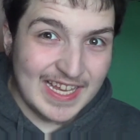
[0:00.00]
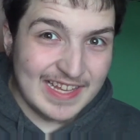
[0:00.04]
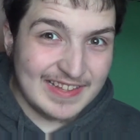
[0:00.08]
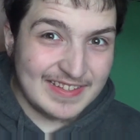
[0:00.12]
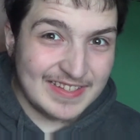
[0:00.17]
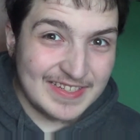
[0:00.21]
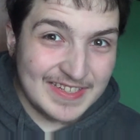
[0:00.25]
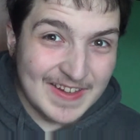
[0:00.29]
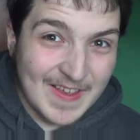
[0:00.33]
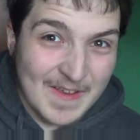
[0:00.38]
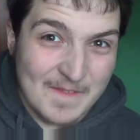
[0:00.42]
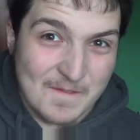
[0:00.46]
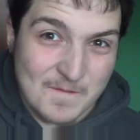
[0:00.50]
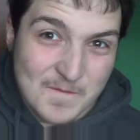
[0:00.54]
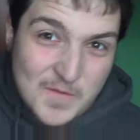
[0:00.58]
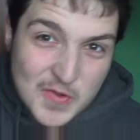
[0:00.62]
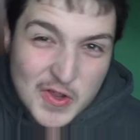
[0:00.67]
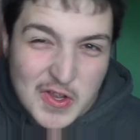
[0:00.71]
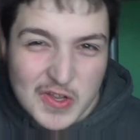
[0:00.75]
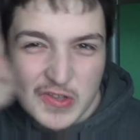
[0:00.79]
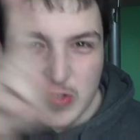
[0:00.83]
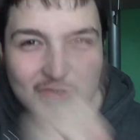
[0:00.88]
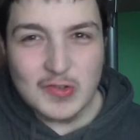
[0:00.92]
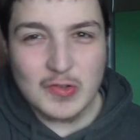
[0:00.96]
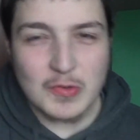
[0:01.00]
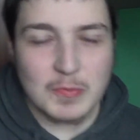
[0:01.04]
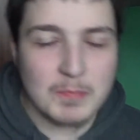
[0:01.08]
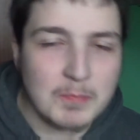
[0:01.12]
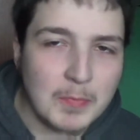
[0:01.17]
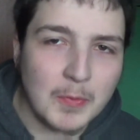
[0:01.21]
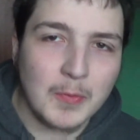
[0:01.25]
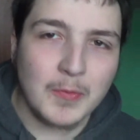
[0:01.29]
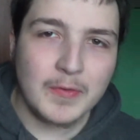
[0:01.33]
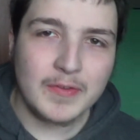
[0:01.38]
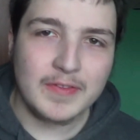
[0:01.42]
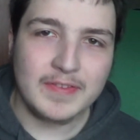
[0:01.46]
getting their first 2
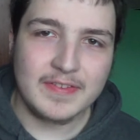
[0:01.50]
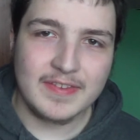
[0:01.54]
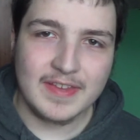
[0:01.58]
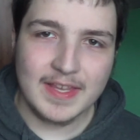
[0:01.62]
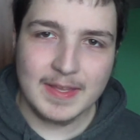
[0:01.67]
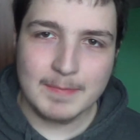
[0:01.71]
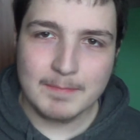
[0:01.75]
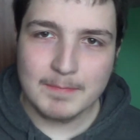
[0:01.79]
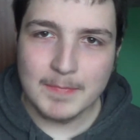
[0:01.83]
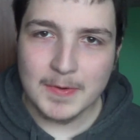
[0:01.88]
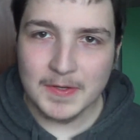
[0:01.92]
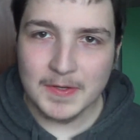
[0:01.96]
points in